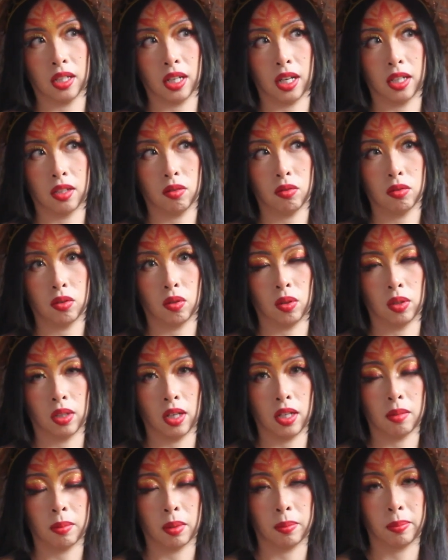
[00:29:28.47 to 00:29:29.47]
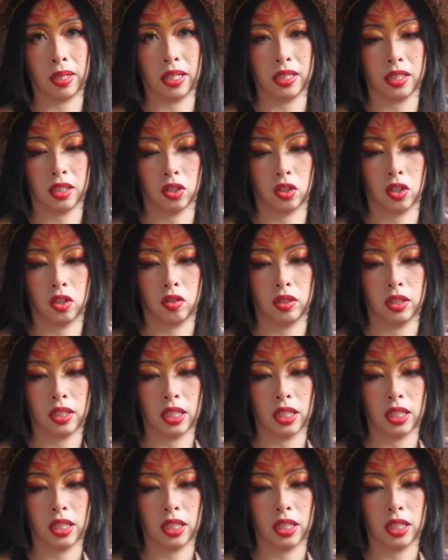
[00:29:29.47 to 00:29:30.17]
I don't know a lot about plastic surgeries.